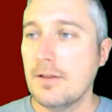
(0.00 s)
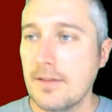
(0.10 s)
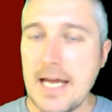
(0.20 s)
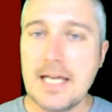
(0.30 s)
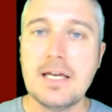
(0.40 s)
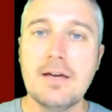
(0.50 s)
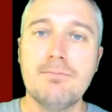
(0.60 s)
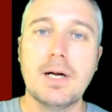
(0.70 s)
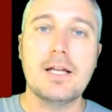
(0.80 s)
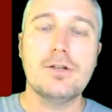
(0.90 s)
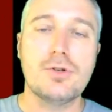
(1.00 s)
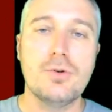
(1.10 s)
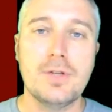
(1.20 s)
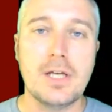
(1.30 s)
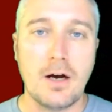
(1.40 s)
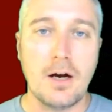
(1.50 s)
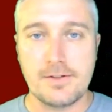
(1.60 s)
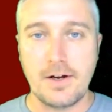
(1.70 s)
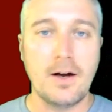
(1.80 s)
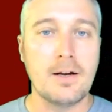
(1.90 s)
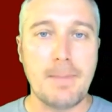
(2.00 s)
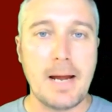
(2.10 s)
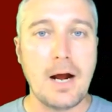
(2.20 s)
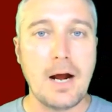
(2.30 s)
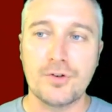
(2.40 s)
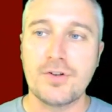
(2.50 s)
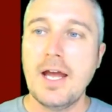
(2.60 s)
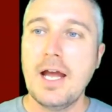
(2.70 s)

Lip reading: They give money to the Entente powers.